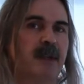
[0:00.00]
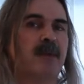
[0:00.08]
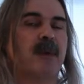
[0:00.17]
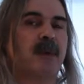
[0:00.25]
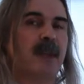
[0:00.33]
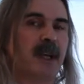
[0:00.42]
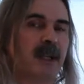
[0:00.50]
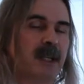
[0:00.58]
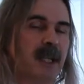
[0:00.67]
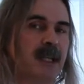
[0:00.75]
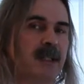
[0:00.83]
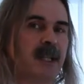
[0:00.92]
4
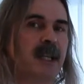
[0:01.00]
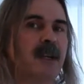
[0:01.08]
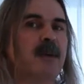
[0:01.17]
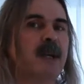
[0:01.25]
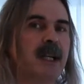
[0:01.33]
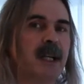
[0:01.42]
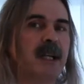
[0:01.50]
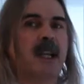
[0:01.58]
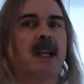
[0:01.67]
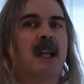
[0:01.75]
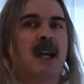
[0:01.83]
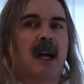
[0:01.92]
days later, we're at
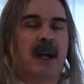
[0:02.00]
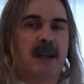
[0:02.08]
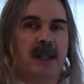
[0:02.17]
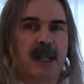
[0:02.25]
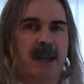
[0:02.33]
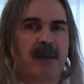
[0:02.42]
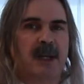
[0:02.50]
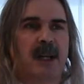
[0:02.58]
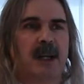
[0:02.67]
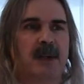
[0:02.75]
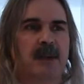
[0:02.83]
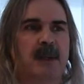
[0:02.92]

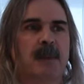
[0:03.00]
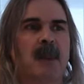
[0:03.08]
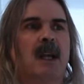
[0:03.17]
1,100.